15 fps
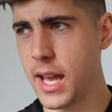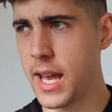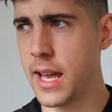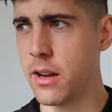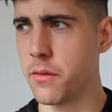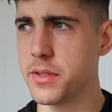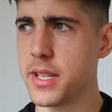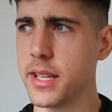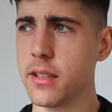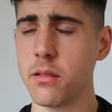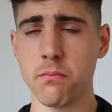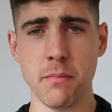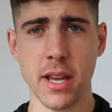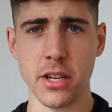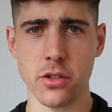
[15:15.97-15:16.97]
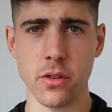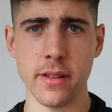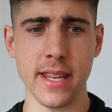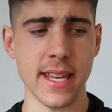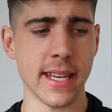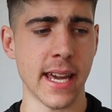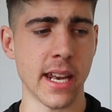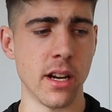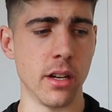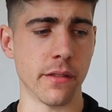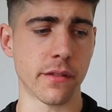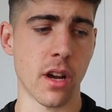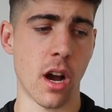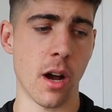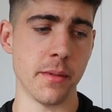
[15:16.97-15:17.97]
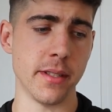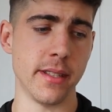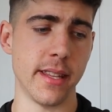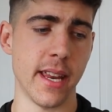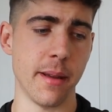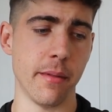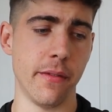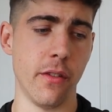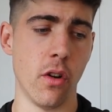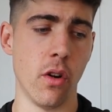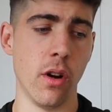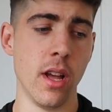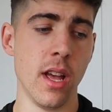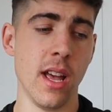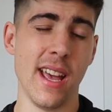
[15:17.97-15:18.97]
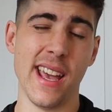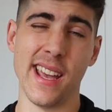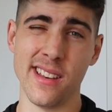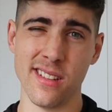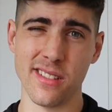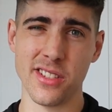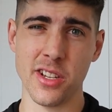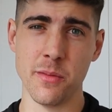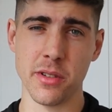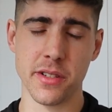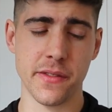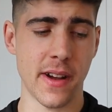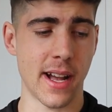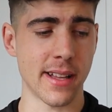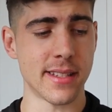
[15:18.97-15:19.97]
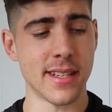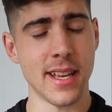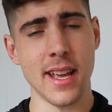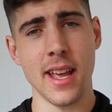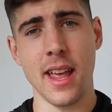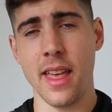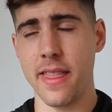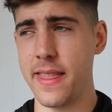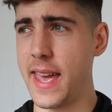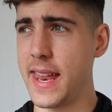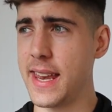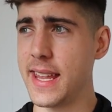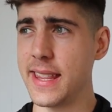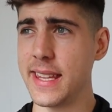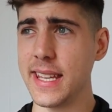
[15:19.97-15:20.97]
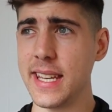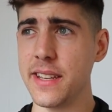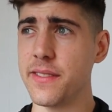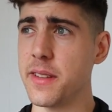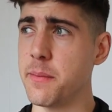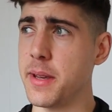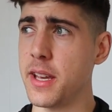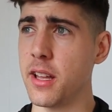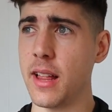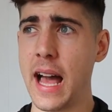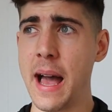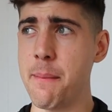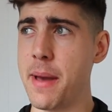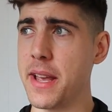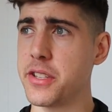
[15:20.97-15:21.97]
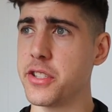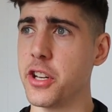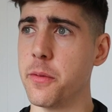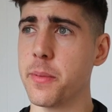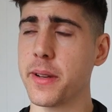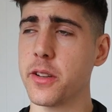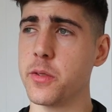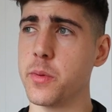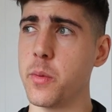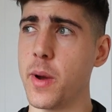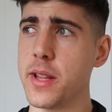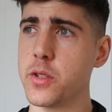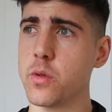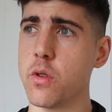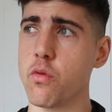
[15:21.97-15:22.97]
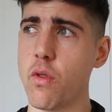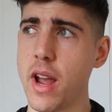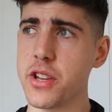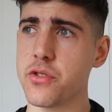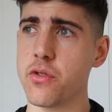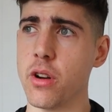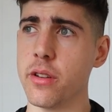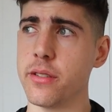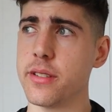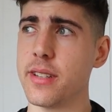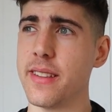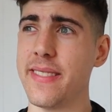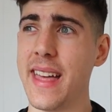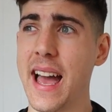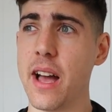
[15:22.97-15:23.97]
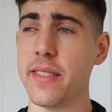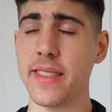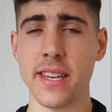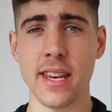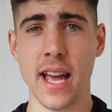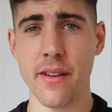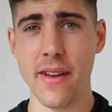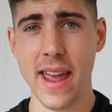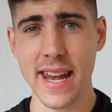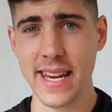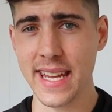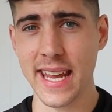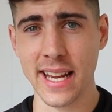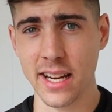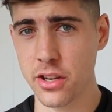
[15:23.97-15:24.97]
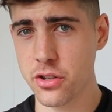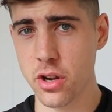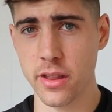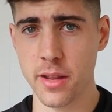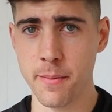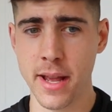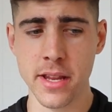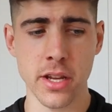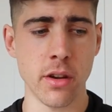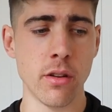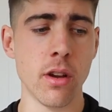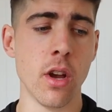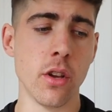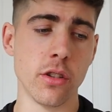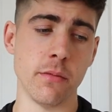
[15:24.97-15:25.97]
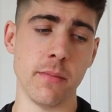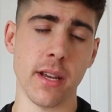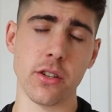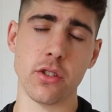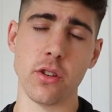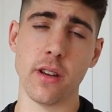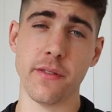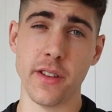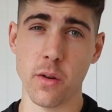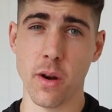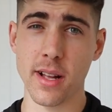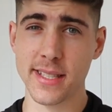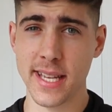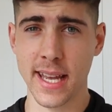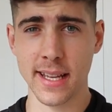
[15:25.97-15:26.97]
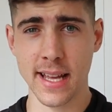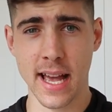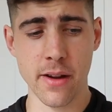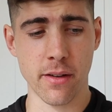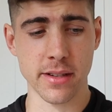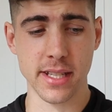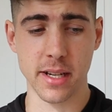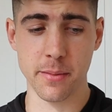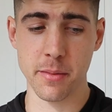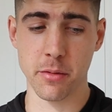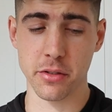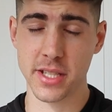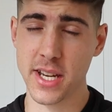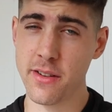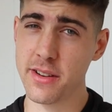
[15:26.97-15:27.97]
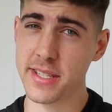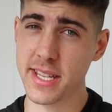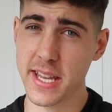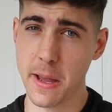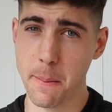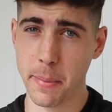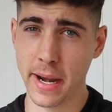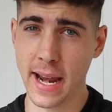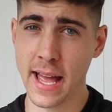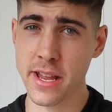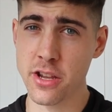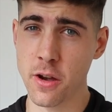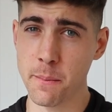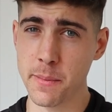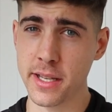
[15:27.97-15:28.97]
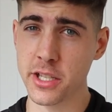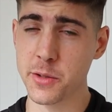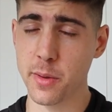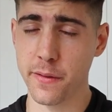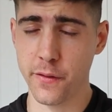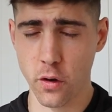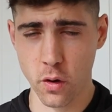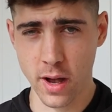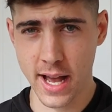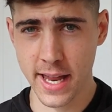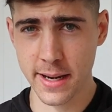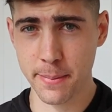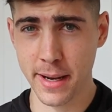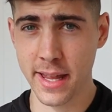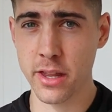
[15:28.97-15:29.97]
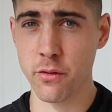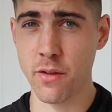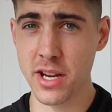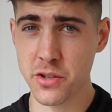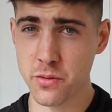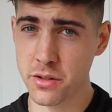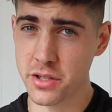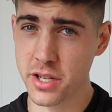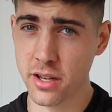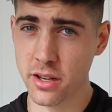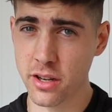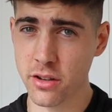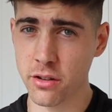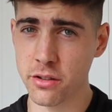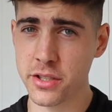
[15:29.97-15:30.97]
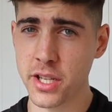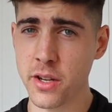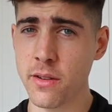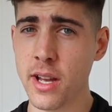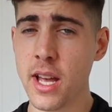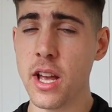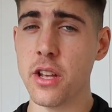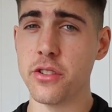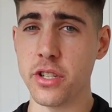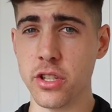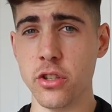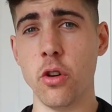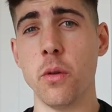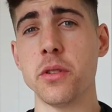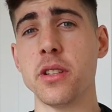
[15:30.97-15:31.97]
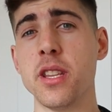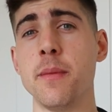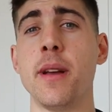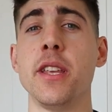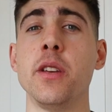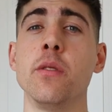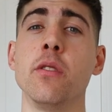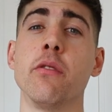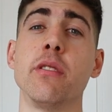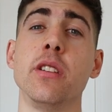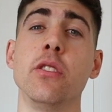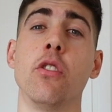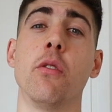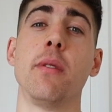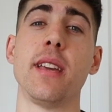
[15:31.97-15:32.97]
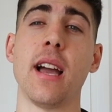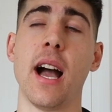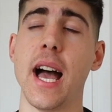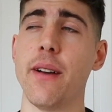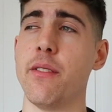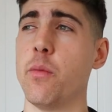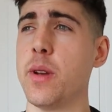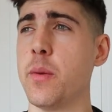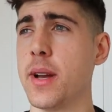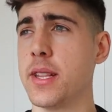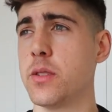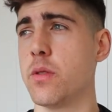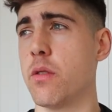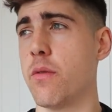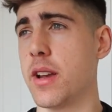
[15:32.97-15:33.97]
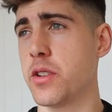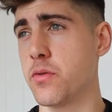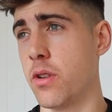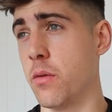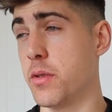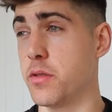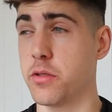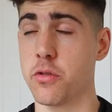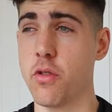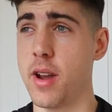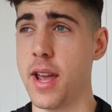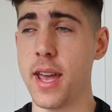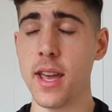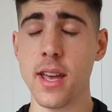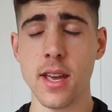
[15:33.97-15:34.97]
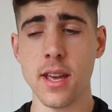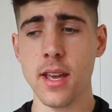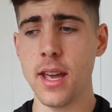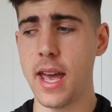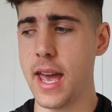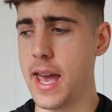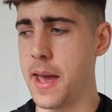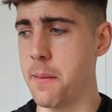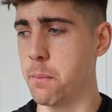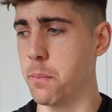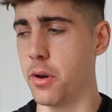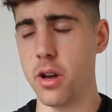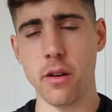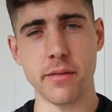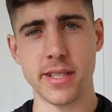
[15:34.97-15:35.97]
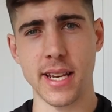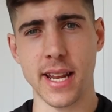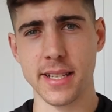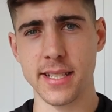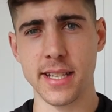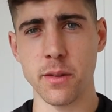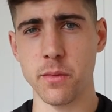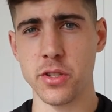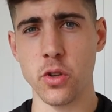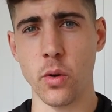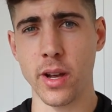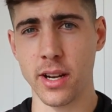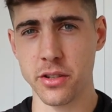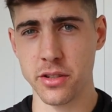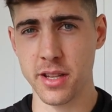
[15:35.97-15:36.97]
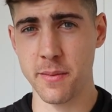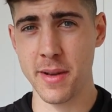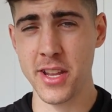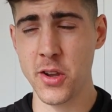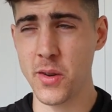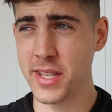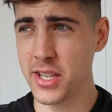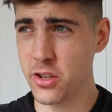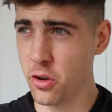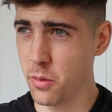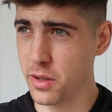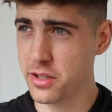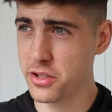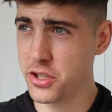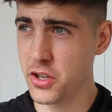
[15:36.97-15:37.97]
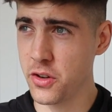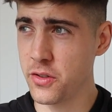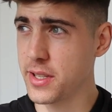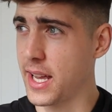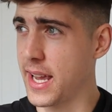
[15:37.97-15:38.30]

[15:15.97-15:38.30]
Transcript: And obviously, make sure that you're getting enough carbs in the day before and not too much fat. Then in the evening meal, I messed up because we went to a restaurant that didn't have any English on the menu. So make sure if you are taking Hyrox a little bit more serious that you plan your meals beforehand, plan the restaurant you're going to go to so you know what's on the menu or you know what you're having. We went to a restaurant, which is great. But obviously, like I said, there was no English on the menu. I didn't know what to choose.